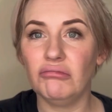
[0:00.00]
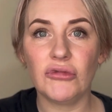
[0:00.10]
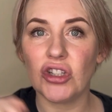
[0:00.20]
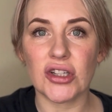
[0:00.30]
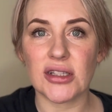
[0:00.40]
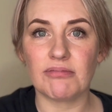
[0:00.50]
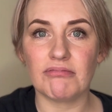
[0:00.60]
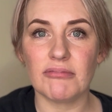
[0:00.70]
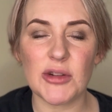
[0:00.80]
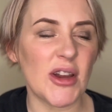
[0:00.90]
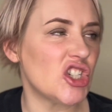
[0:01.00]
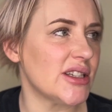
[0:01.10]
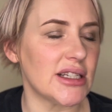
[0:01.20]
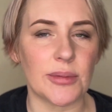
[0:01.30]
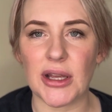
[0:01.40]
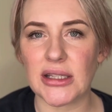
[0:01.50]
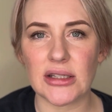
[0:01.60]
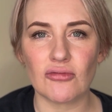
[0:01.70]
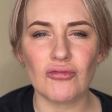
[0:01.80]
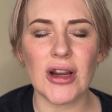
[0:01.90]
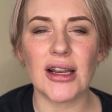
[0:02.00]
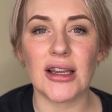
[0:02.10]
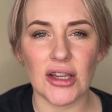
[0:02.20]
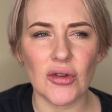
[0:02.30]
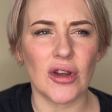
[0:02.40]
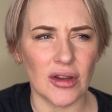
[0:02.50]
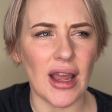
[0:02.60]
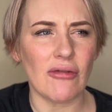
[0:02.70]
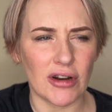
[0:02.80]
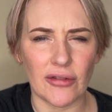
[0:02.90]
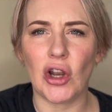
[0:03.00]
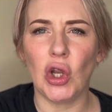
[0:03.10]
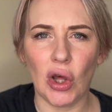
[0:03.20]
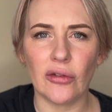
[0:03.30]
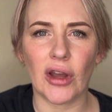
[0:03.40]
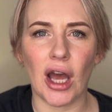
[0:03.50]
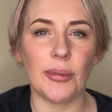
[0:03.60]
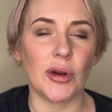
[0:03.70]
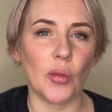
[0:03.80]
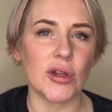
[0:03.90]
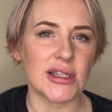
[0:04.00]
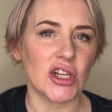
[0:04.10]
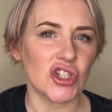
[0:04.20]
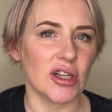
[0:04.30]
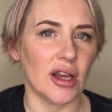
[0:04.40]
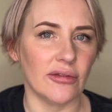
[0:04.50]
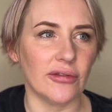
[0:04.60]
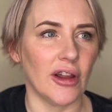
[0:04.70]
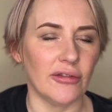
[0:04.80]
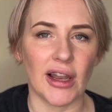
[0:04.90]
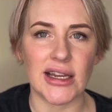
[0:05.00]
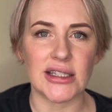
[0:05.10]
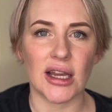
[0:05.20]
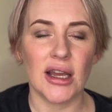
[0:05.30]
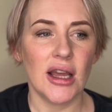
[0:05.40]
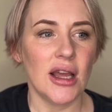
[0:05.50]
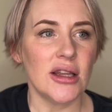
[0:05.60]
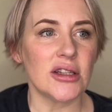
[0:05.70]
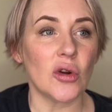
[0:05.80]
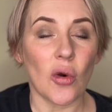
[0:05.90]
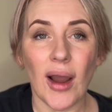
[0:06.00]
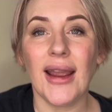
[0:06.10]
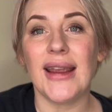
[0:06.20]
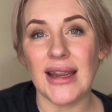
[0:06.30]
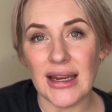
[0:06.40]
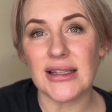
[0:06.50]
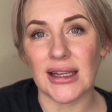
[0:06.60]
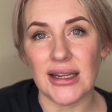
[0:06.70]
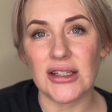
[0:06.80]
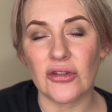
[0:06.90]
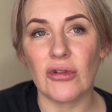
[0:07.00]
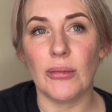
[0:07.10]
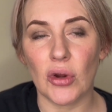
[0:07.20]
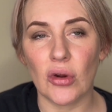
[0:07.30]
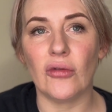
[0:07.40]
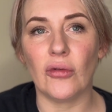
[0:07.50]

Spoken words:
just smashes it to bits. Really, you can get rid of a lot of carbon in one session of laser. So quite easy to remove